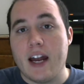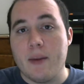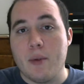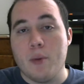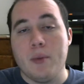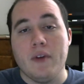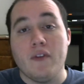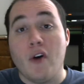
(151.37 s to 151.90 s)
I'm going to
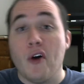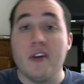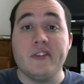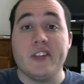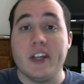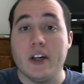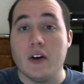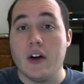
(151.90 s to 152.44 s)
be
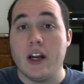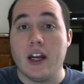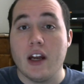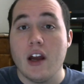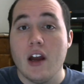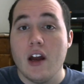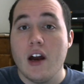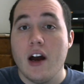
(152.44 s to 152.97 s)
volunteering.
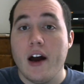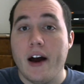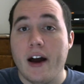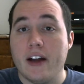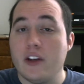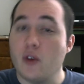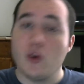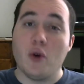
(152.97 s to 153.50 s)
I
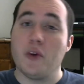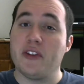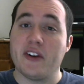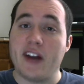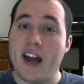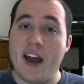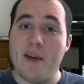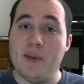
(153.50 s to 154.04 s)
don't know what they're
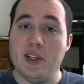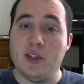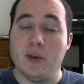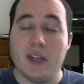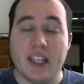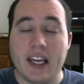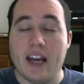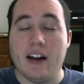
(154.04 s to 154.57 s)
going to have me
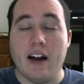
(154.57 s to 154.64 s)
doing yet.